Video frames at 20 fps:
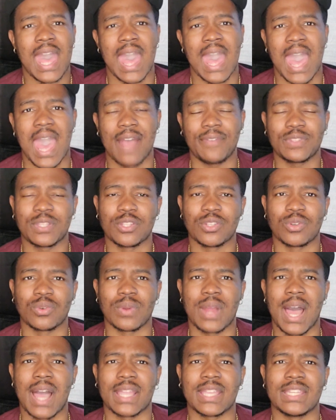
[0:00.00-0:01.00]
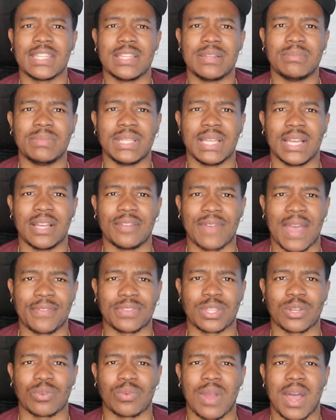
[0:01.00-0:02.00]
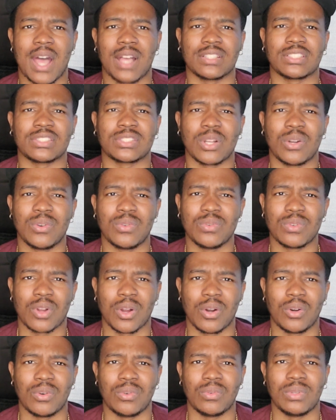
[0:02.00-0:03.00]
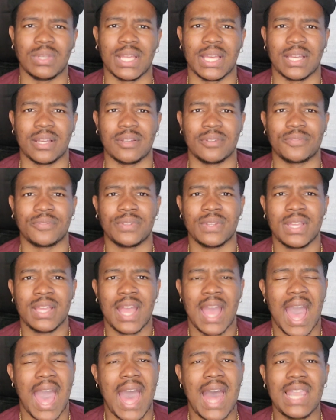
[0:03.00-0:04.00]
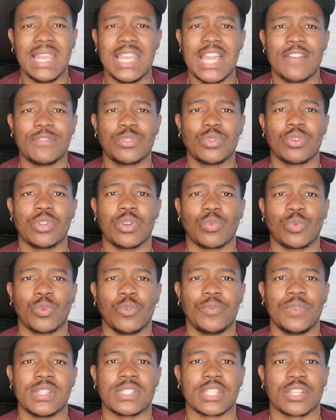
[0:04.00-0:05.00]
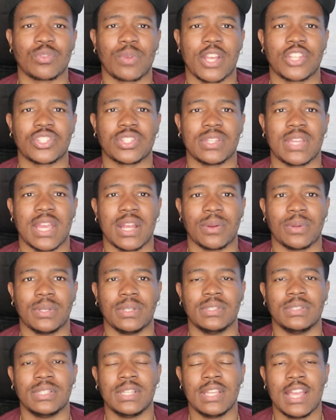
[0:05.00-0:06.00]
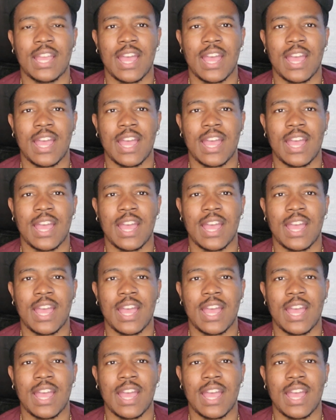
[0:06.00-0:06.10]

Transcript: After The Rock and them left, after The Rock, Stone Cold left, I left during the ruthless aggression era.